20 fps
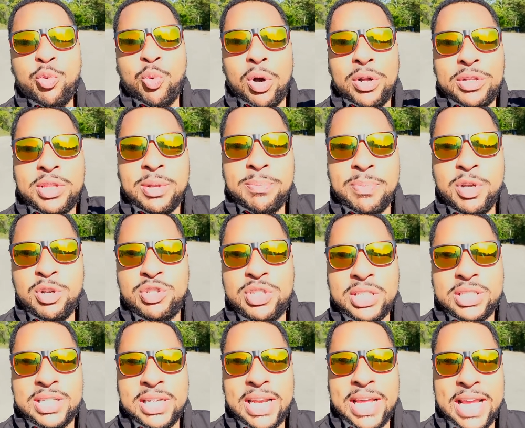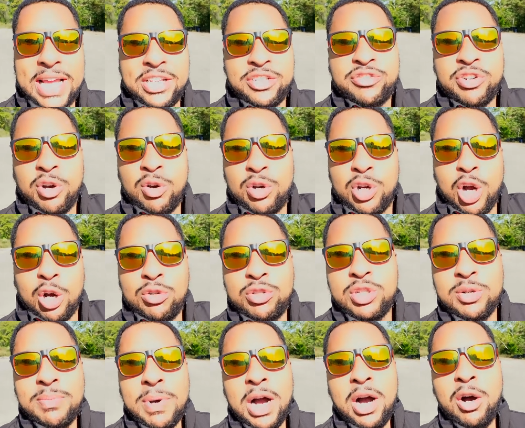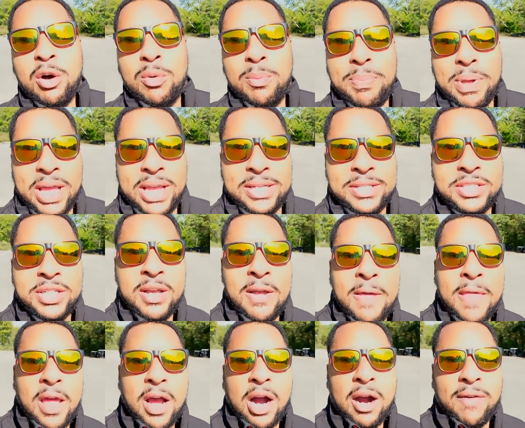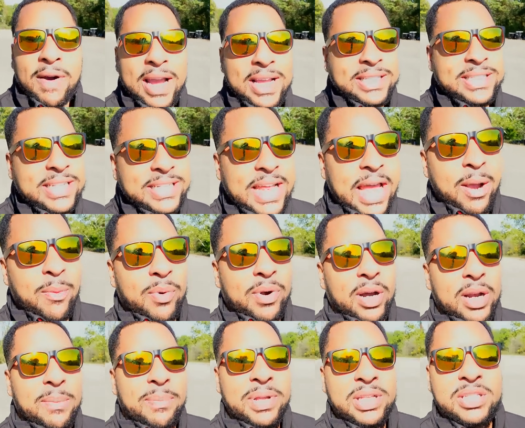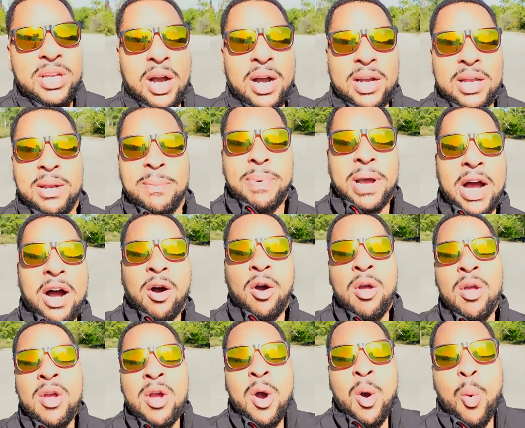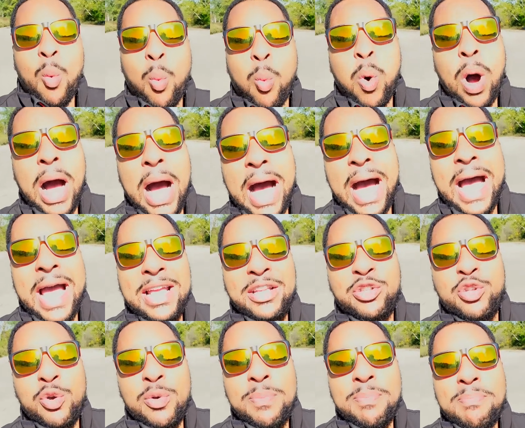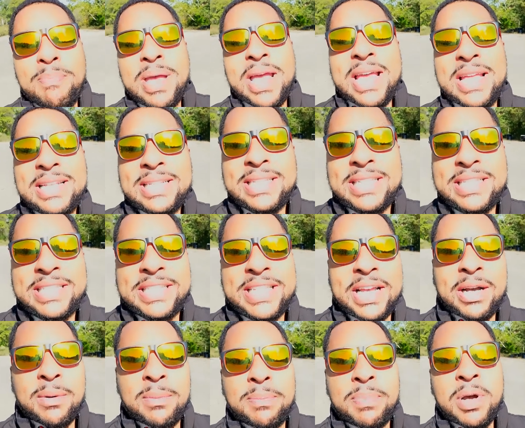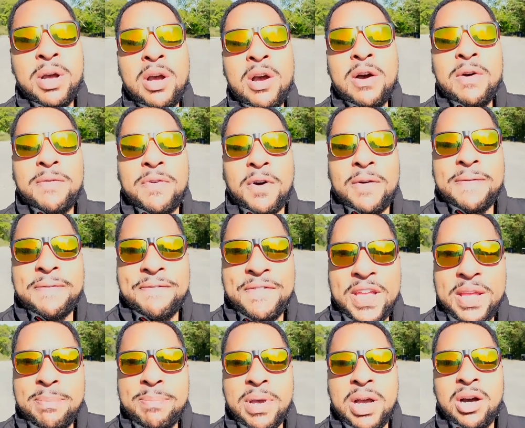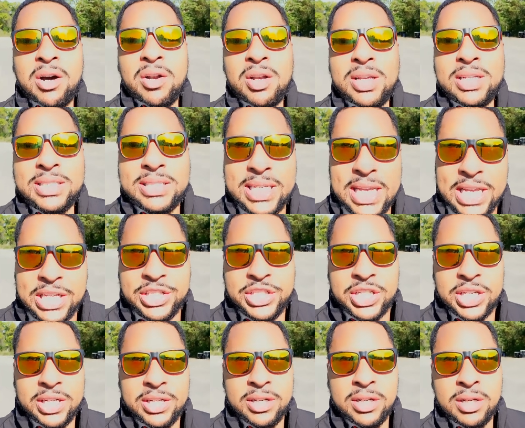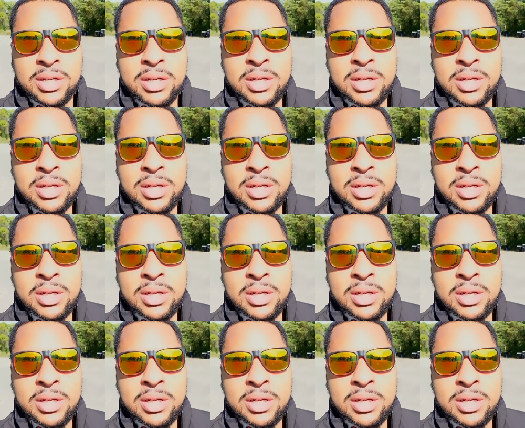you want the music to the intro, go to my homepage. All right, today we're going to be talking about why do men simp for female attention?